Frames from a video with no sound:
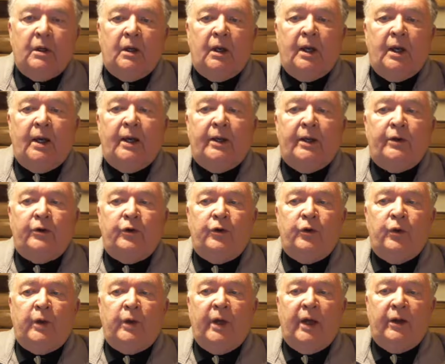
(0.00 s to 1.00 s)
and
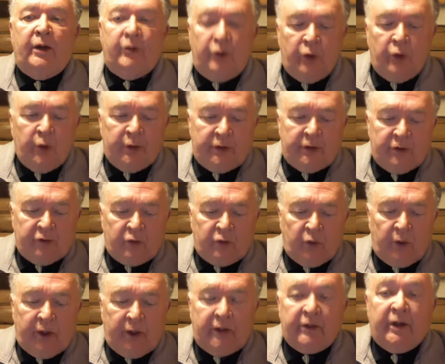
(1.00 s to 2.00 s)
you can do it this
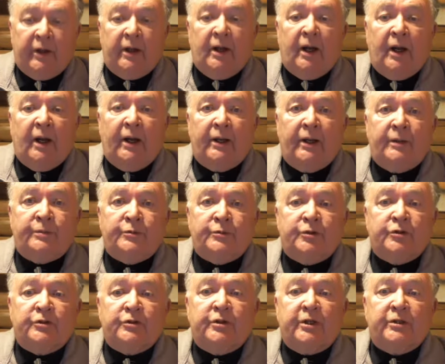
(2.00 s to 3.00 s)
week, then I
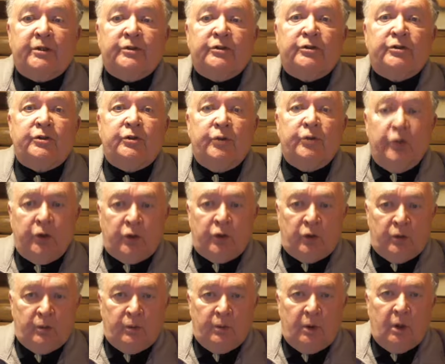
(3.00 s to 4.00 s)
suggest you do,
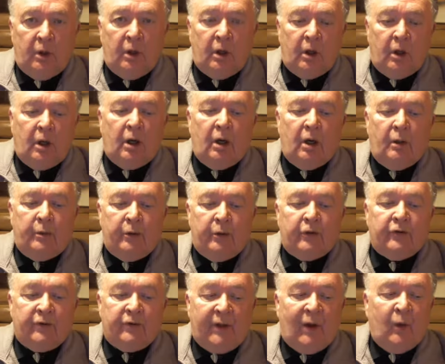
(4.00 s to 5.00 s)

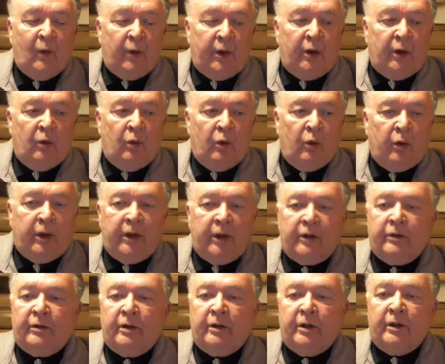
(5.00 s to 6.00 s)
because that way you won't get
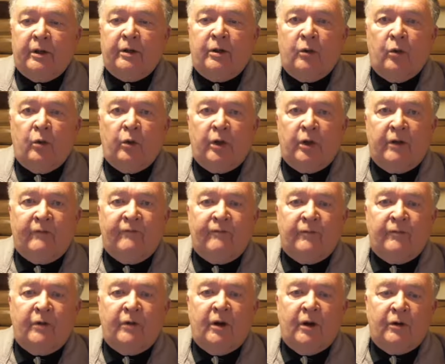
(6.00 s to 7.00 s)

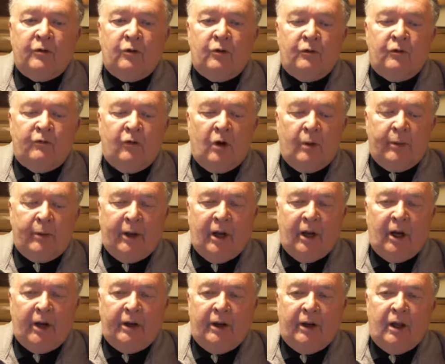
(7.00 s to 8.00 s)
too far
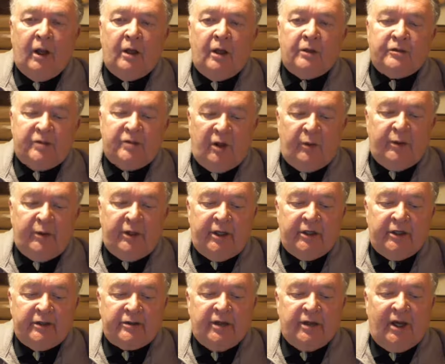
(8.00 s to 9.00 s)
behind. Some of the
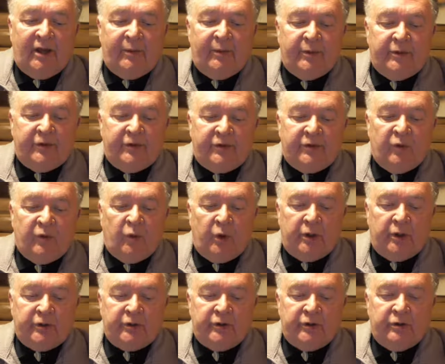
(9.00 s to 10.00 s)
assignments, the
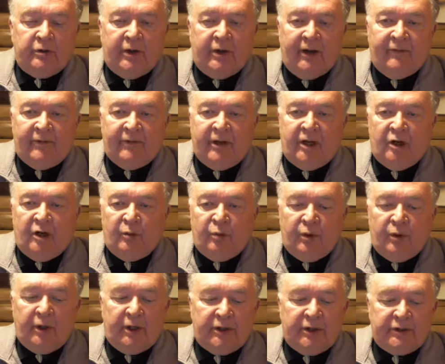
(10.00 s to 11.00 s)
ones that are Navigator
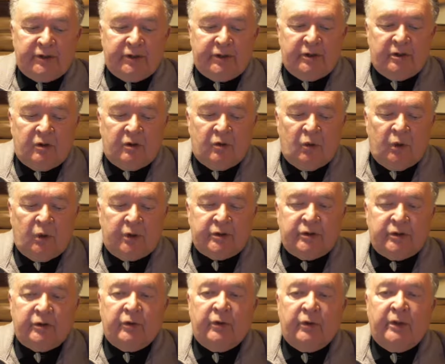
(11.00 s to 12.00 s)
Plus and the ones
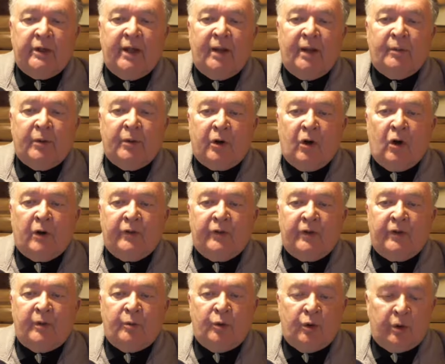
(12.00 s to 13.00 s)
that are in that
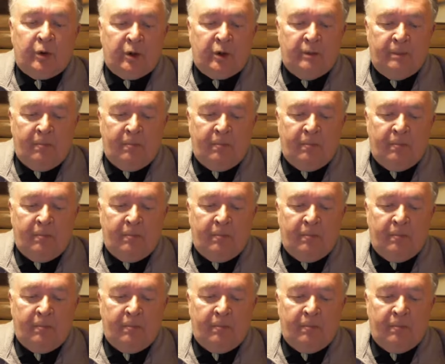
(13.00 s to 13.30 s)
McCarthy book,